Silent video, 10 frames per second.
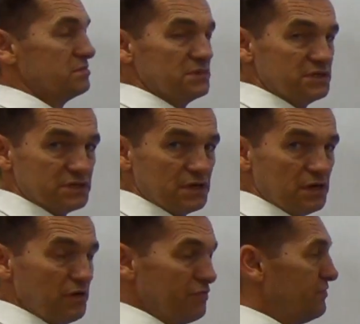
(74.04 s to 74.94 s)
is a
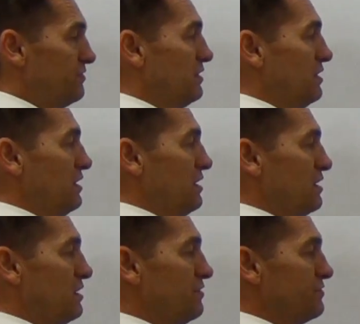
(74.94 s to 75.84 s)
half. A
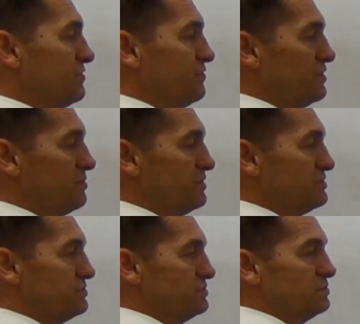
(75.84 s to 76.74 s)
half divided by
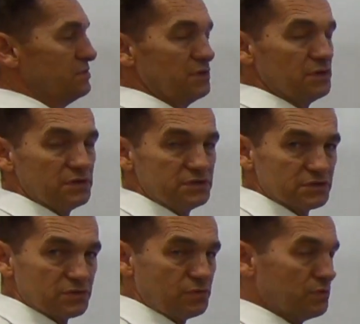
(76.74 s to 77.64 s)
2 is a
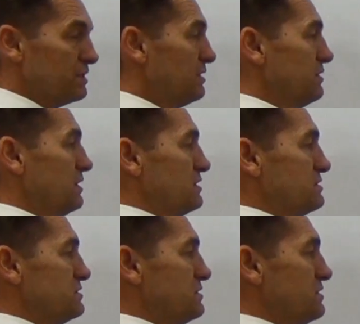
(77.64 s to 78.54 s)
quarter.
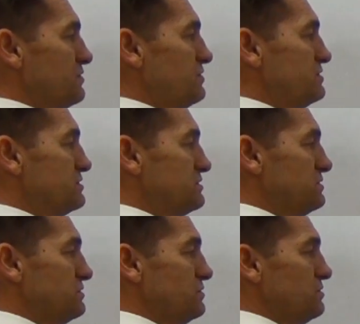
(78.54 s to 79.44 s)
So you know this
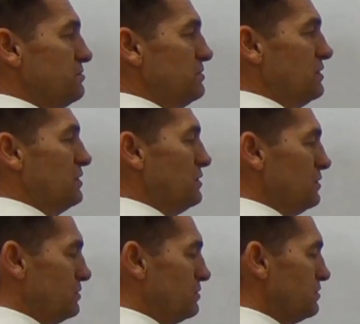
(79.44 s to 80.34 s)
term
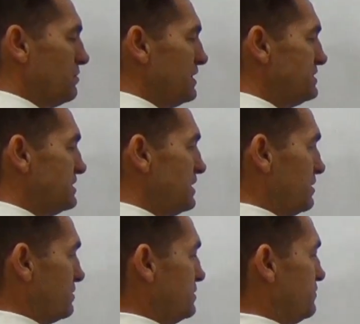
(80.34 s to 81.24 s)
all the way
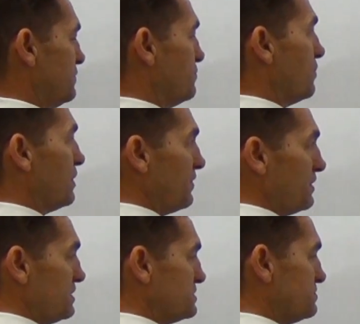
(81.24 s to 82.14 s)
down, if we write the
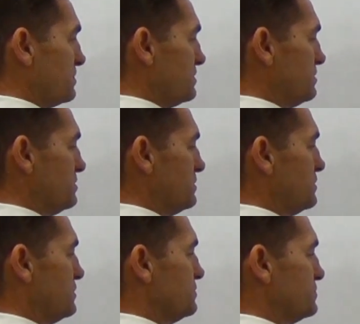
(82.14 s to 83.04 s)
next one,
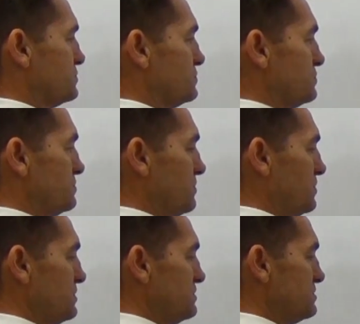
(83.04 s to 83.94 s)
2
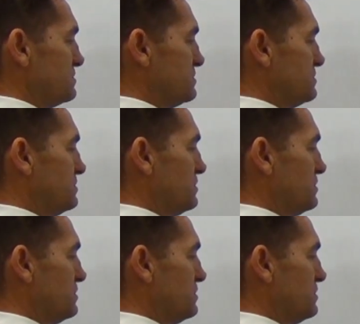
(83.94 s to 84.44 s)
minus